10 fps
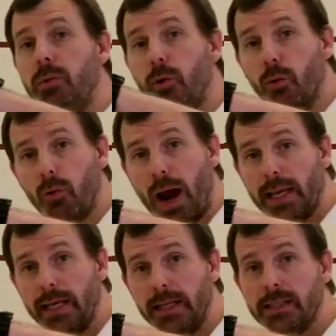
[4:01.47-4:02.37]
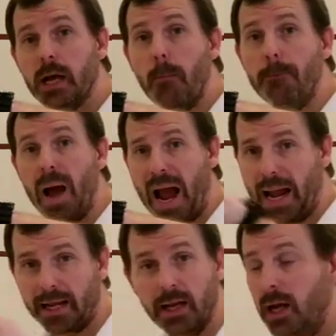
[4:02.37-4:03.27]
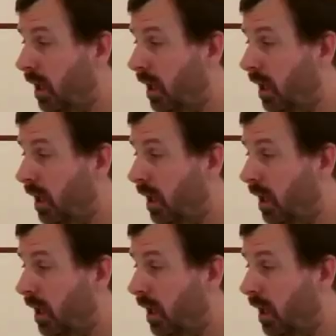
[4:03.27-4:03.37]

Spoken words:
Keep your racket back.